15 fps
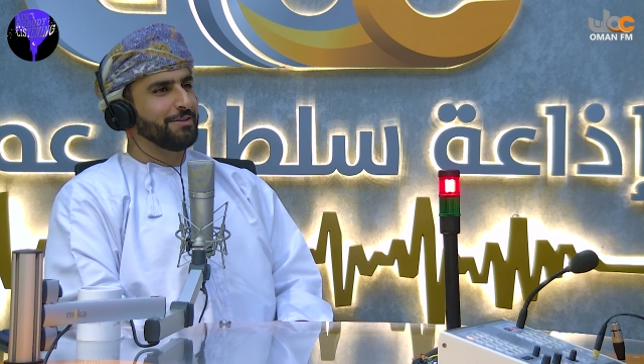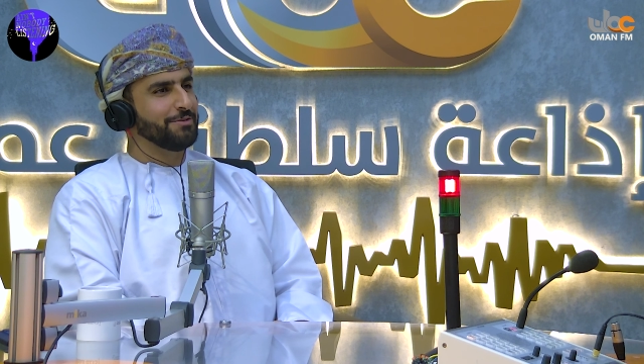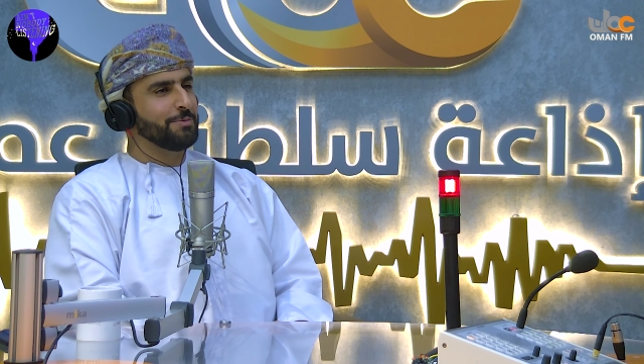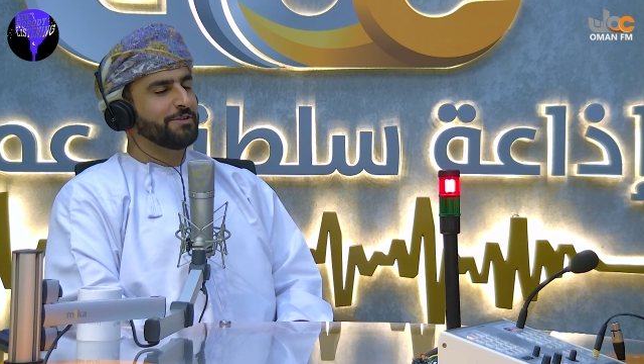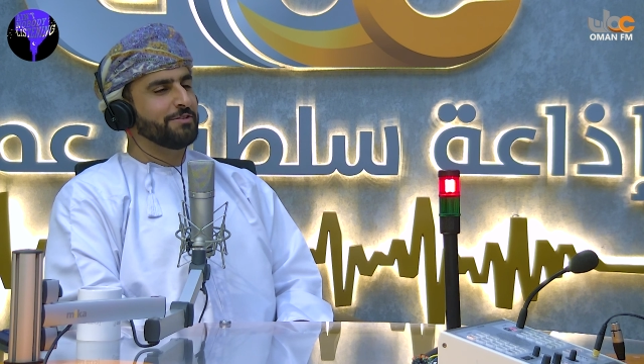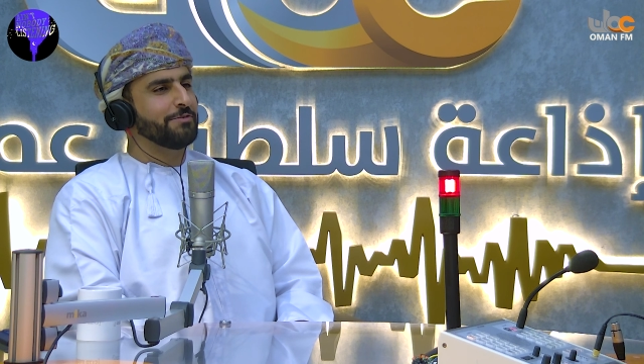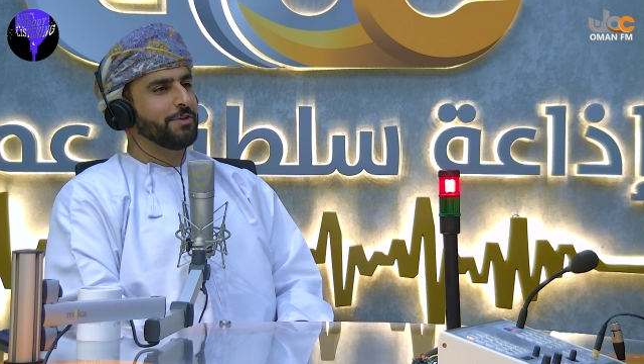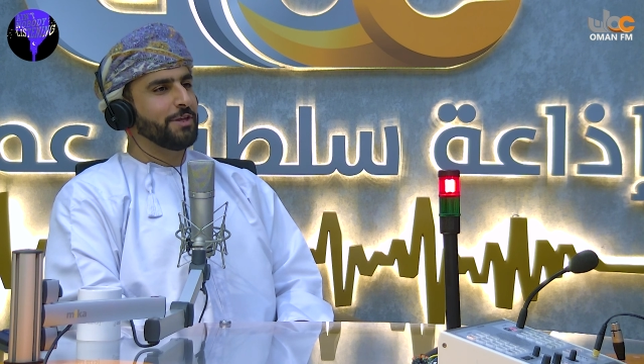
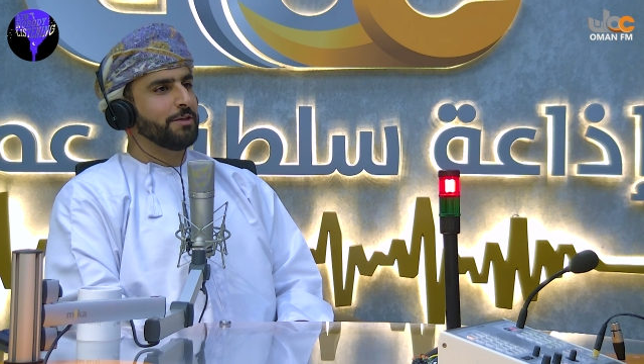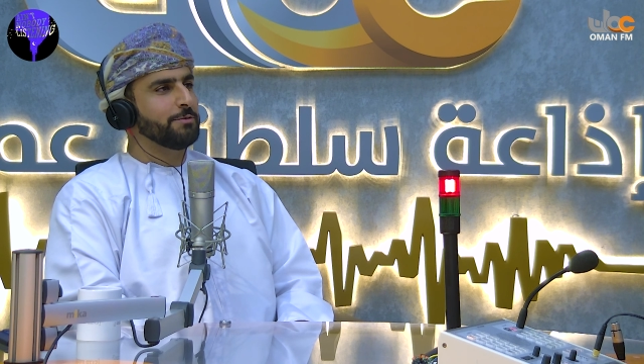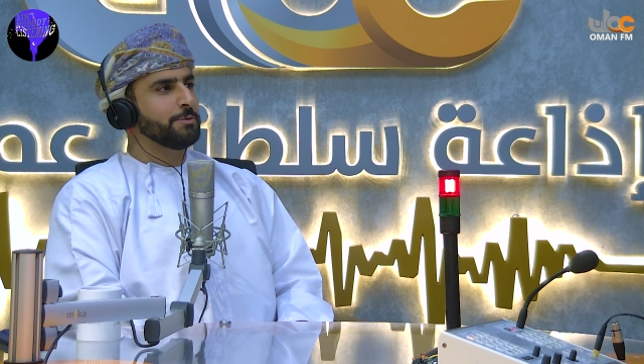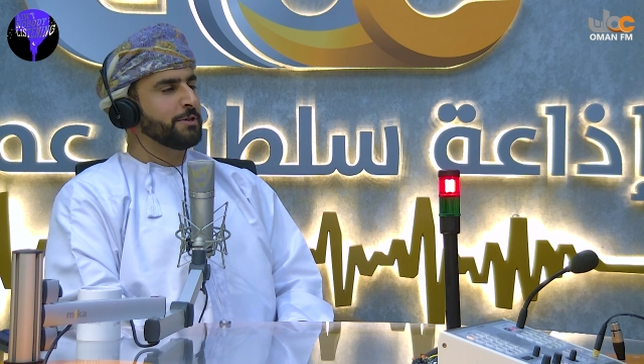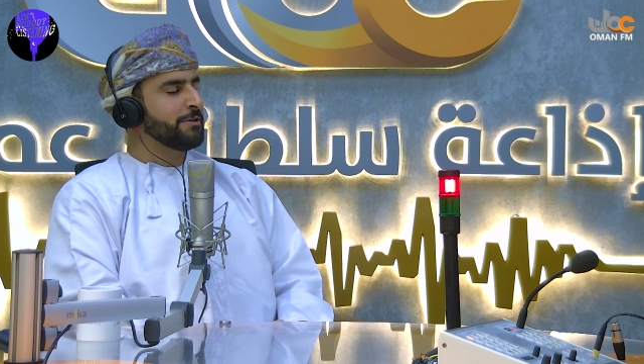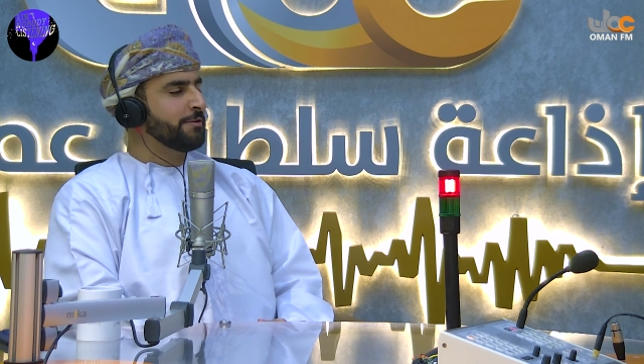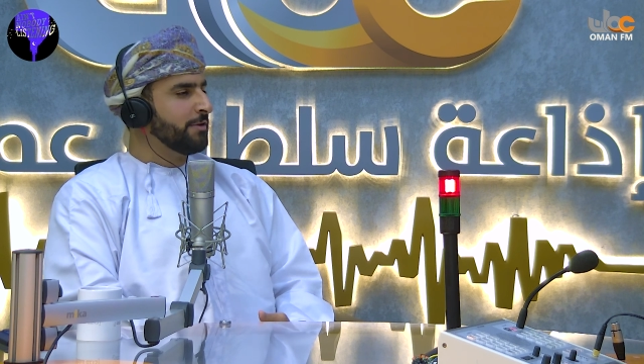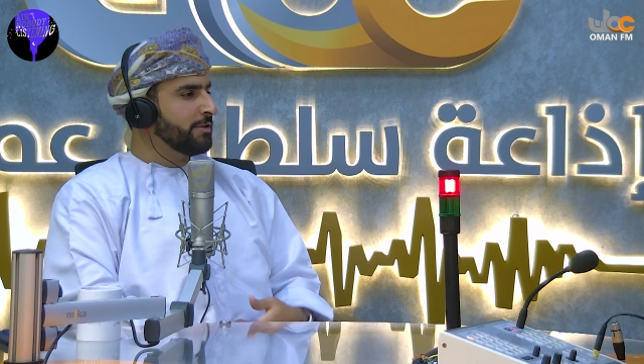
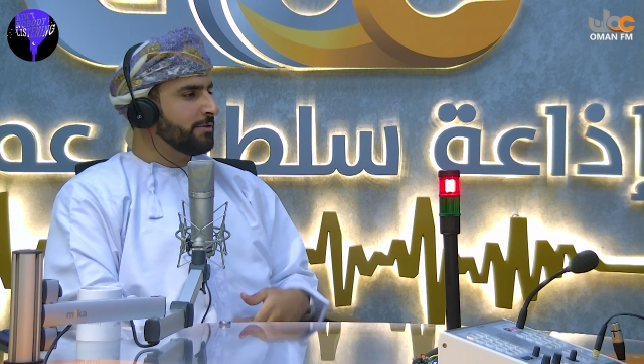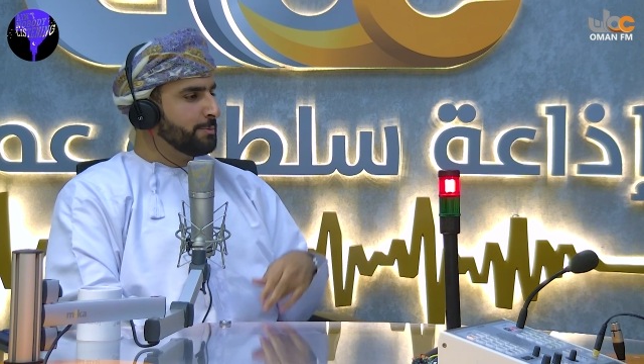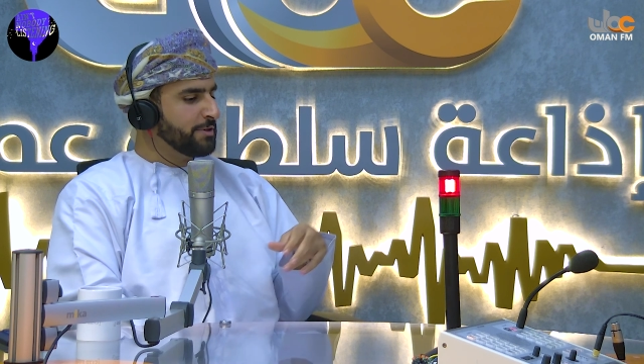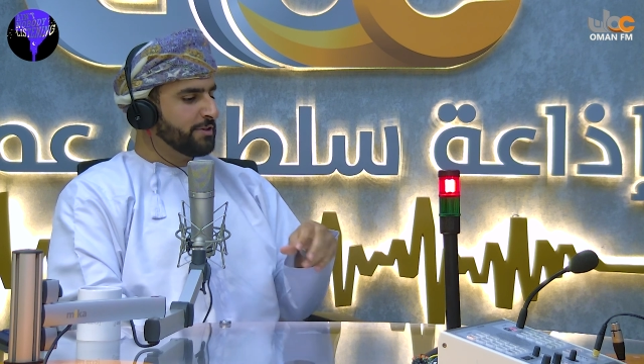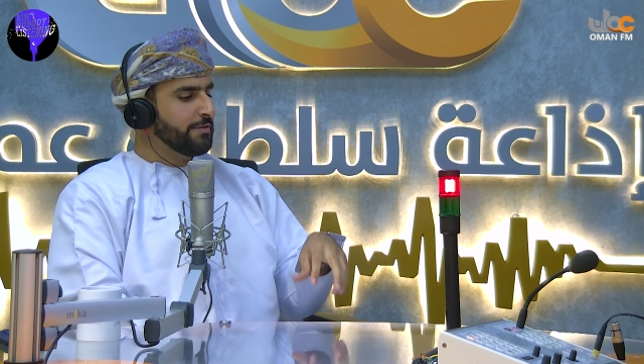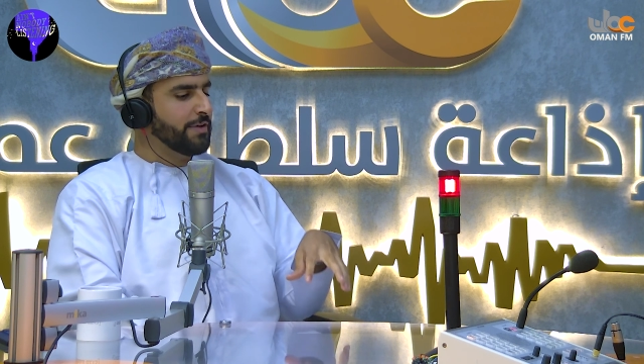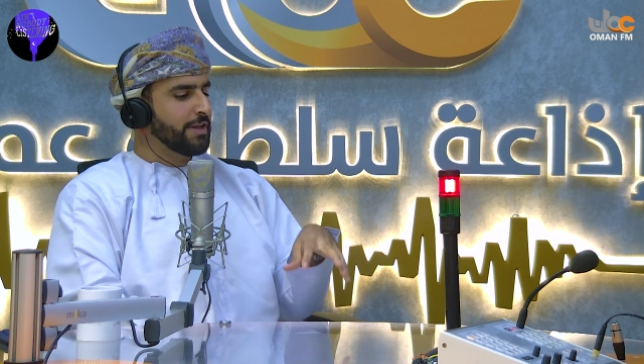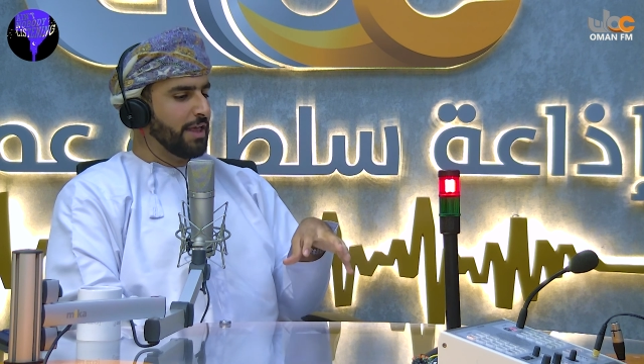
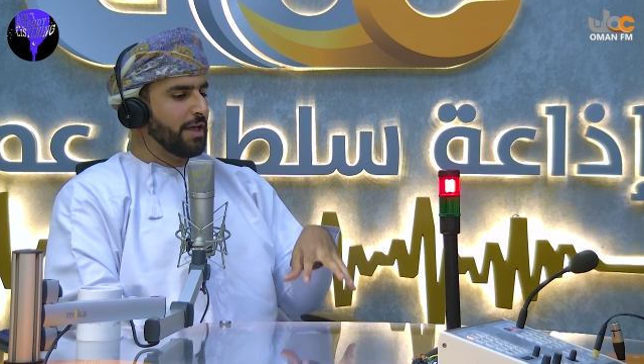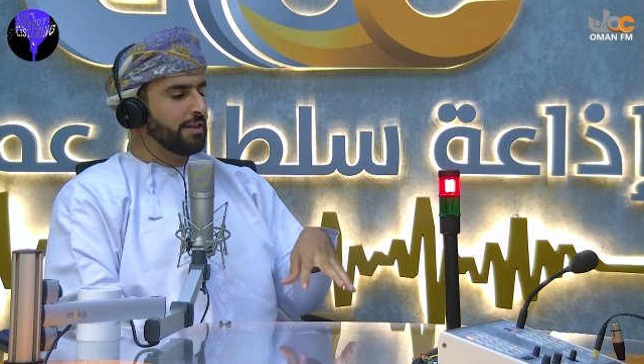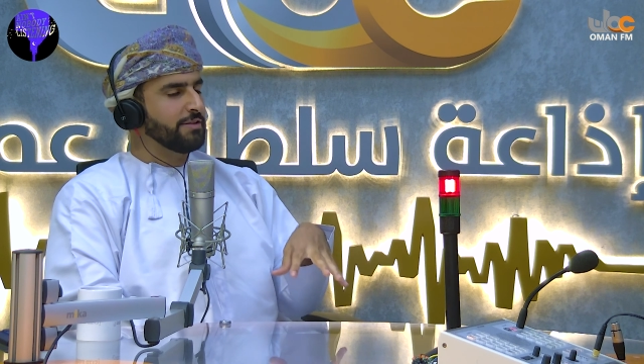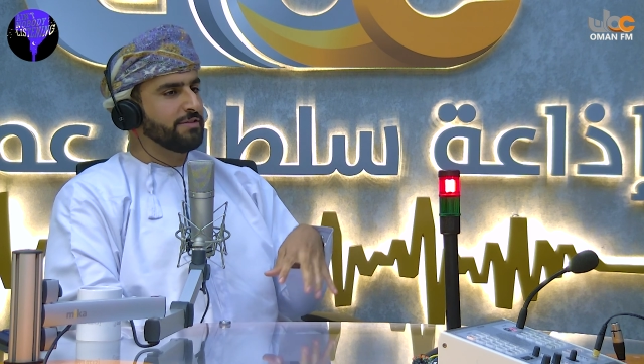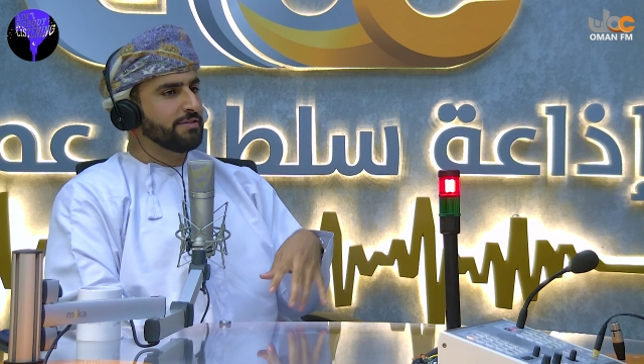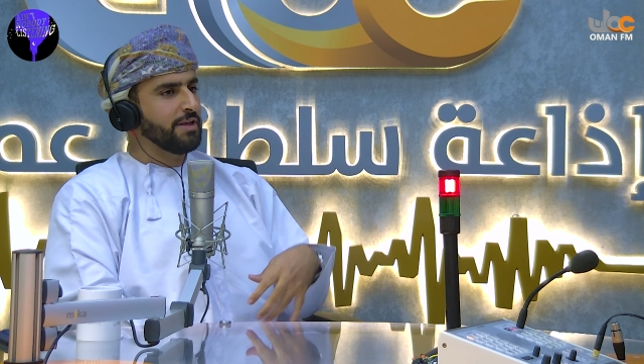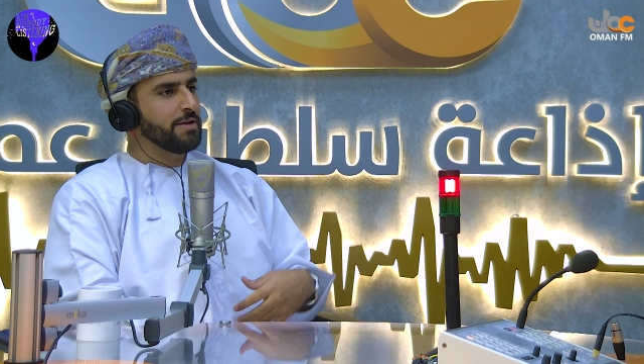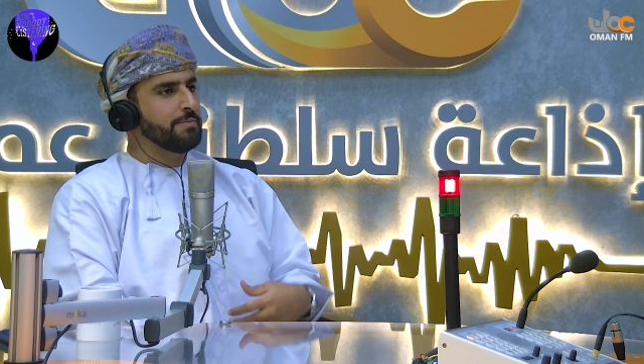specifically at
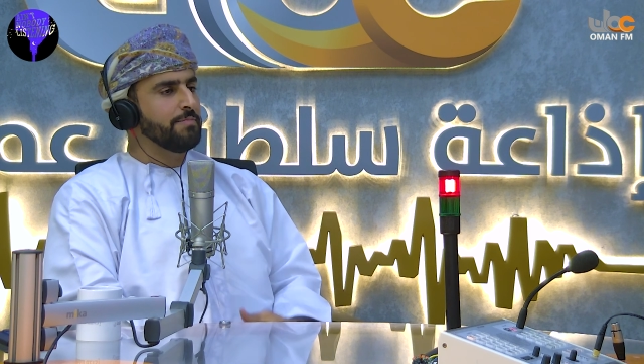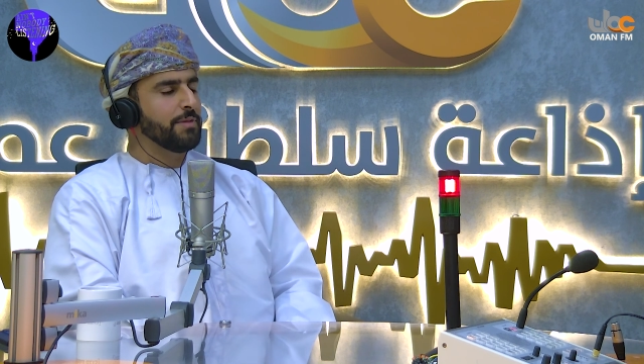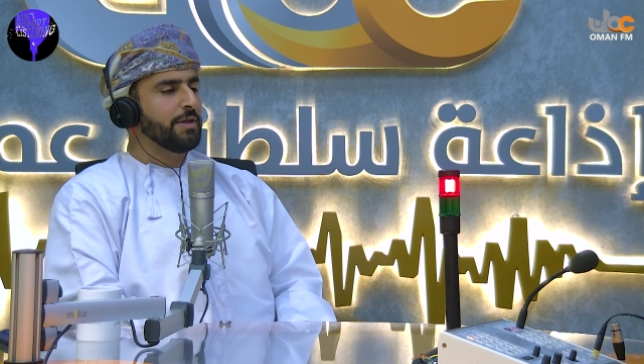this time,